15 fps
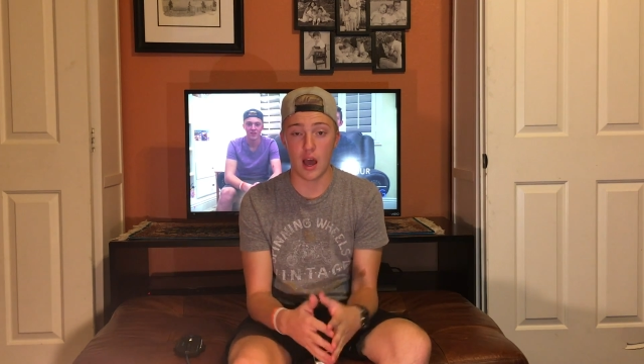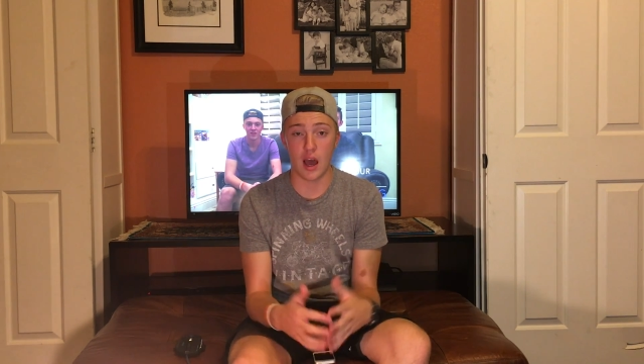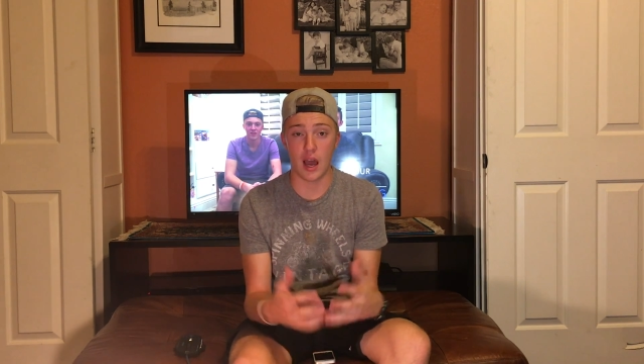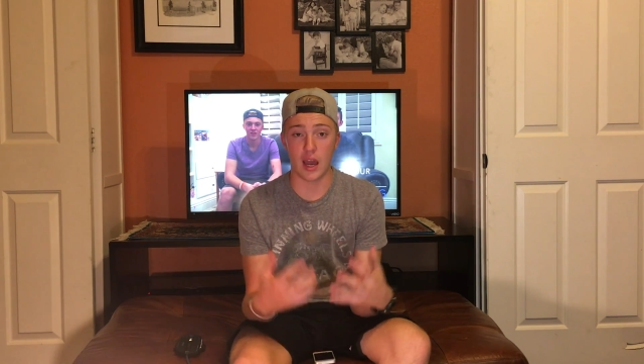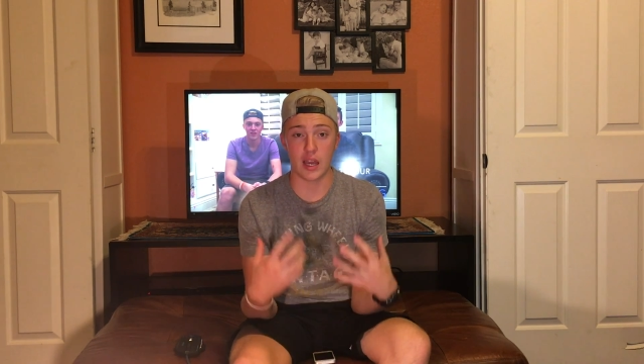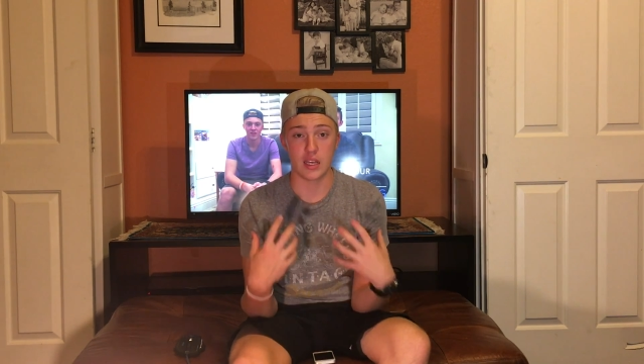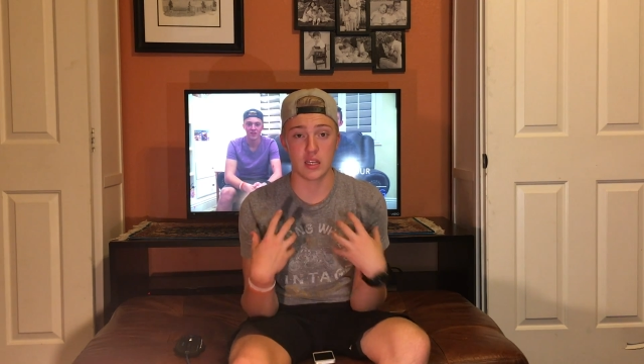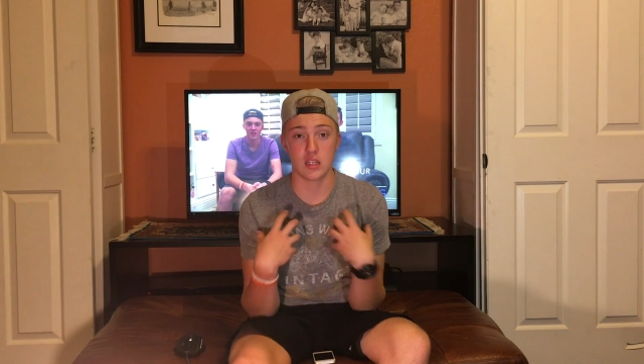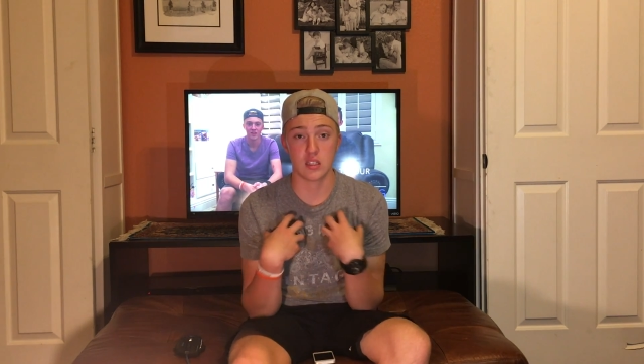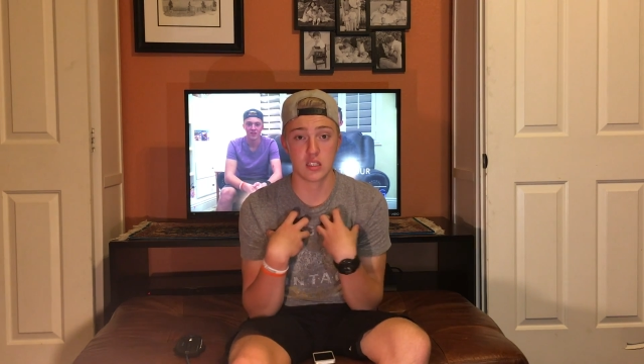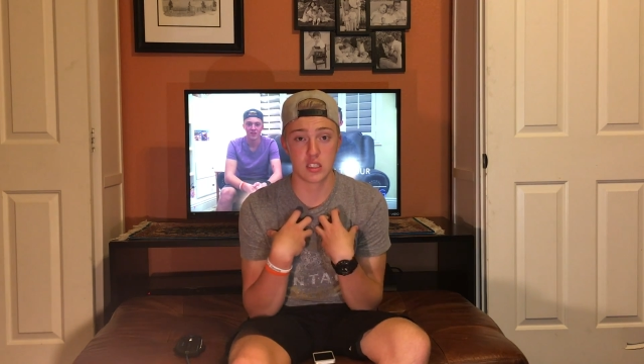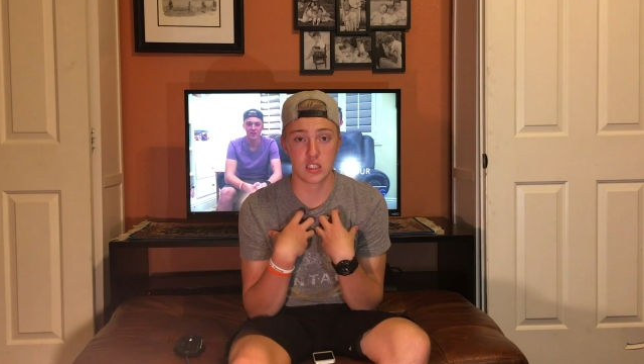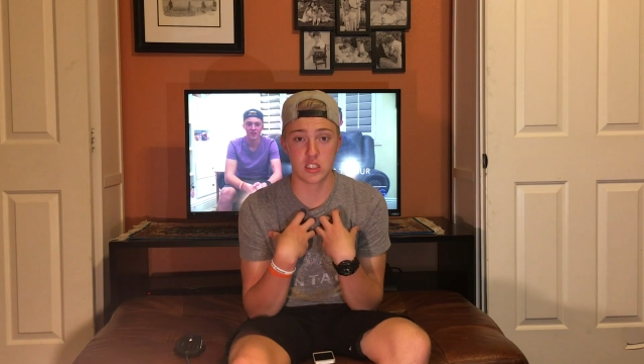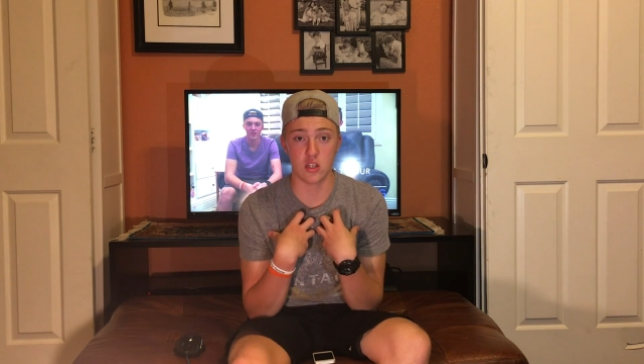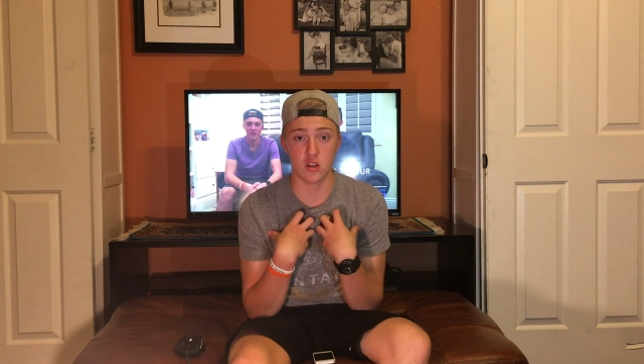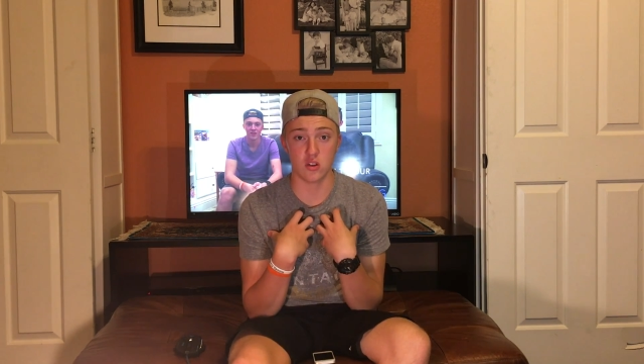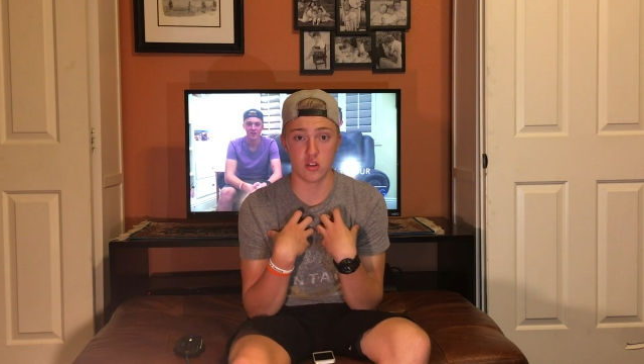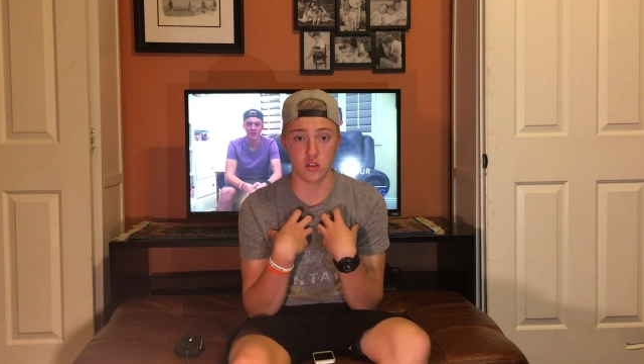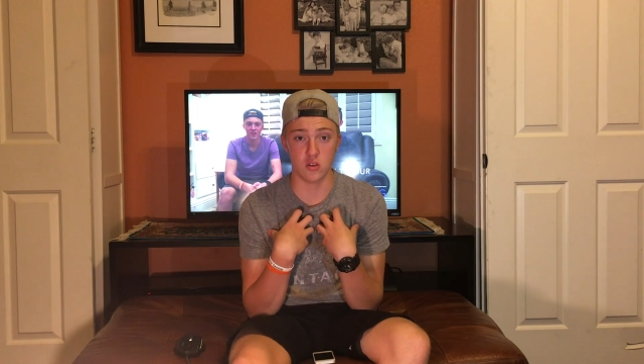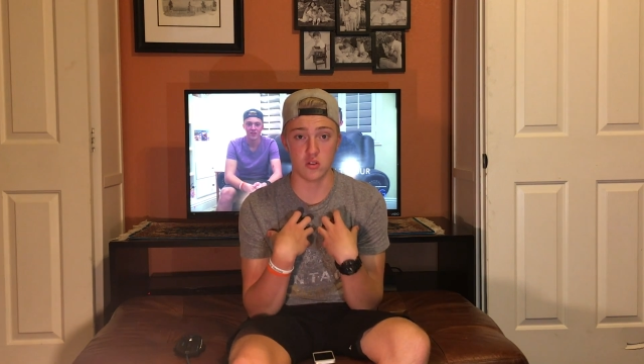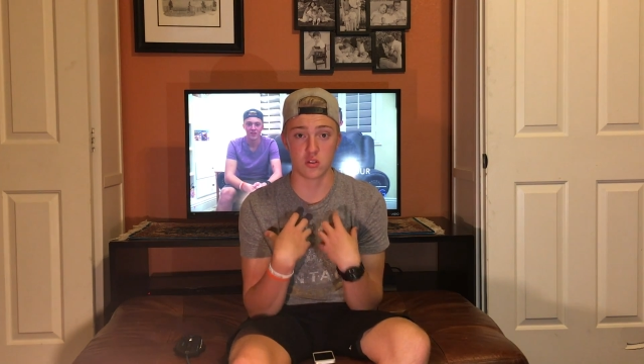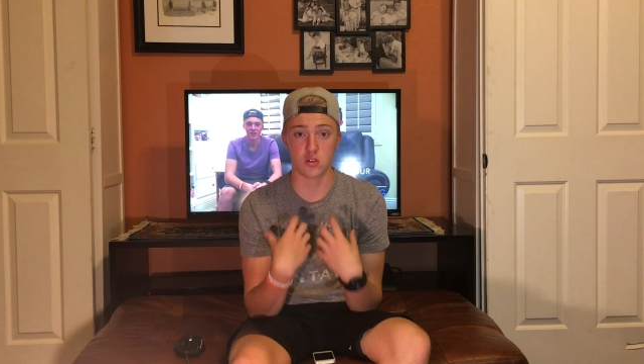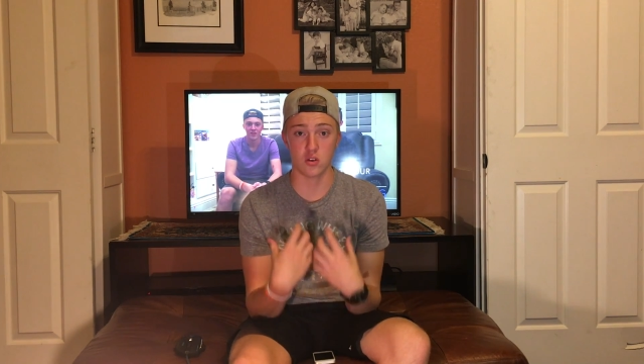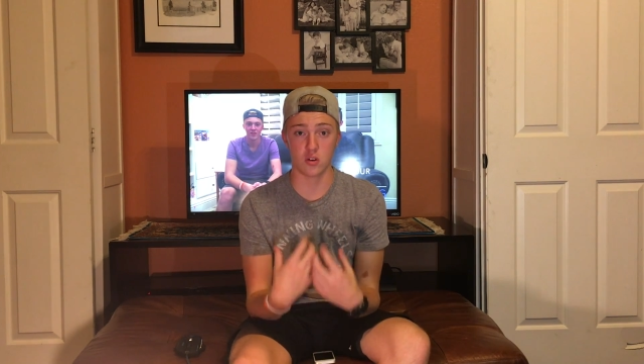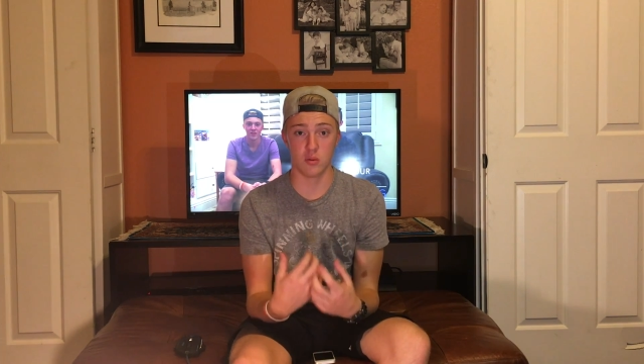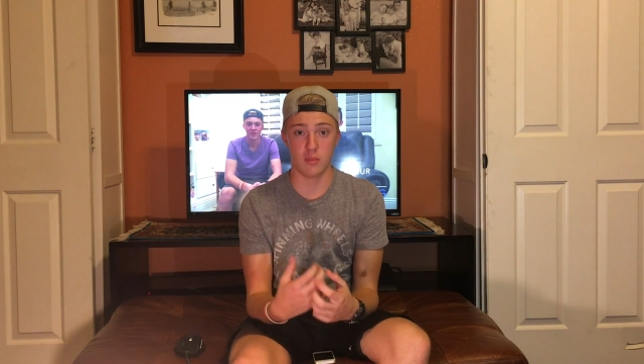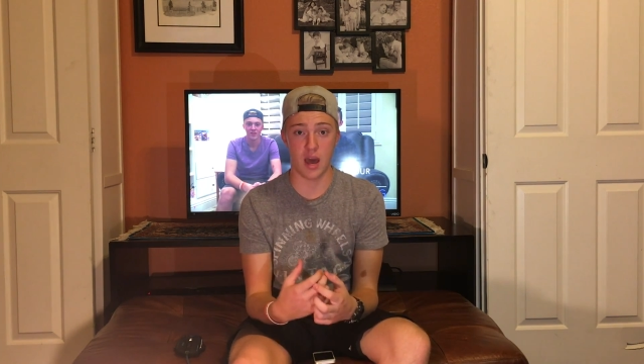I still use Google